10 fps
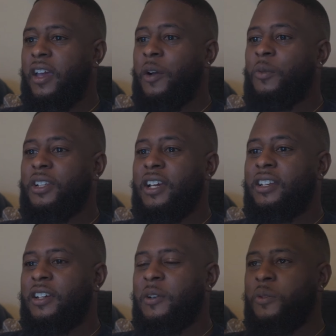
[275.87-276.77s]
And what that
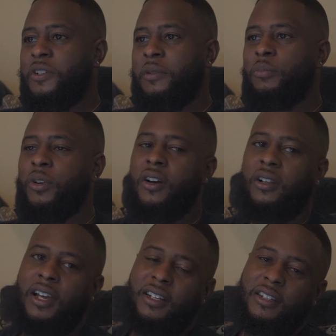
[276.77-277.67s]
did was it
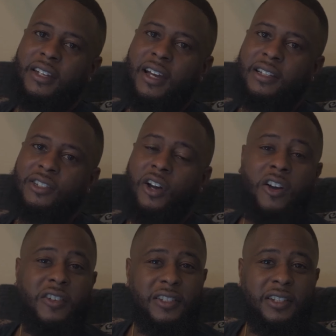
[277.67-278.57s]
brought like the Dallas
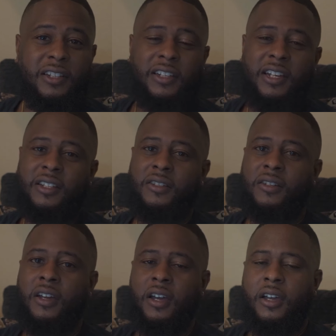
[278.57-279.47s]
art scene
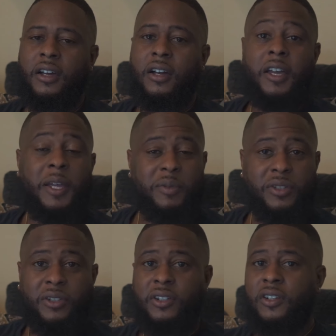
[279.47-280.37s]
together,
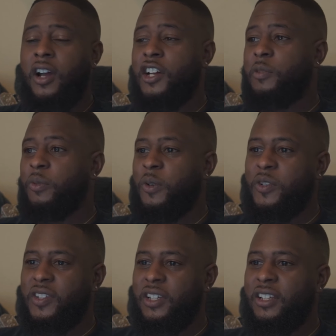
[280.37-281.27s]
hipster, entrepreneur
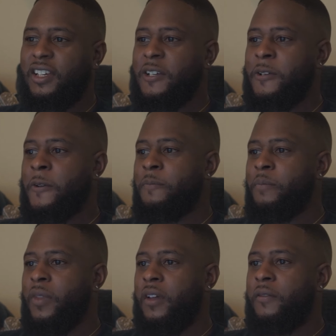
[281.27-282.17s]
scene together.
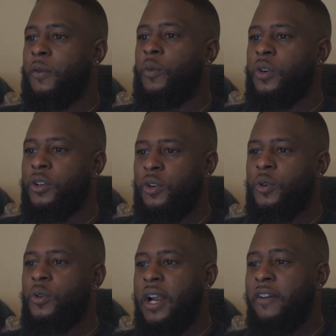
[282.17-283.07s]
For one
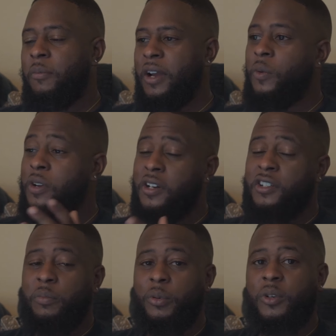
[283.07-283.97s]
accord, everybody wanted to
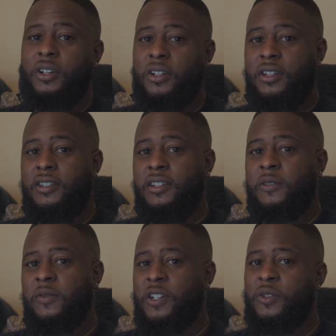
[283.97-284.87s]
support these
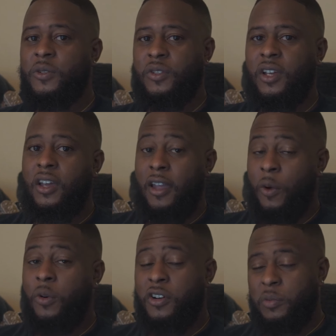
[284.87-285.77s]
individuals
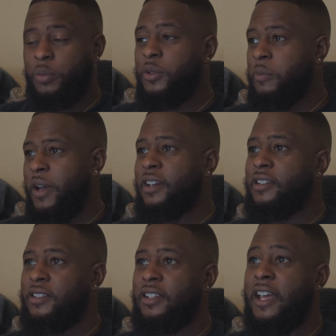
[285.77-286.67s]
and wanted to support the
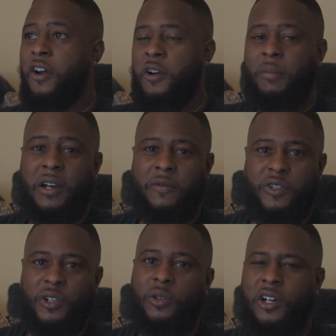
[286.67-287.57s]
magazine. They heard about it for
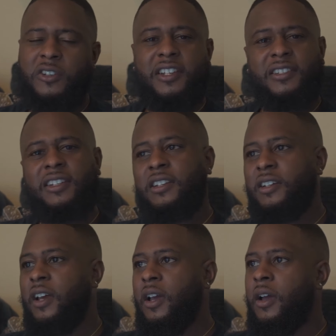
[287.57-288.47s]
so long, they seen
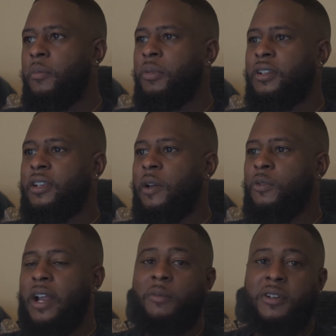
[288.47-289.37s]
it, but they
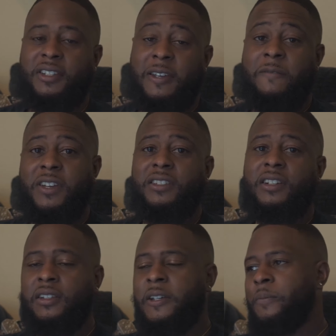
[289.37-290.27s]
weren't able to see it
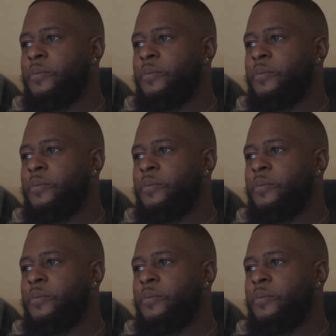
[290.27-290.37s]
physically.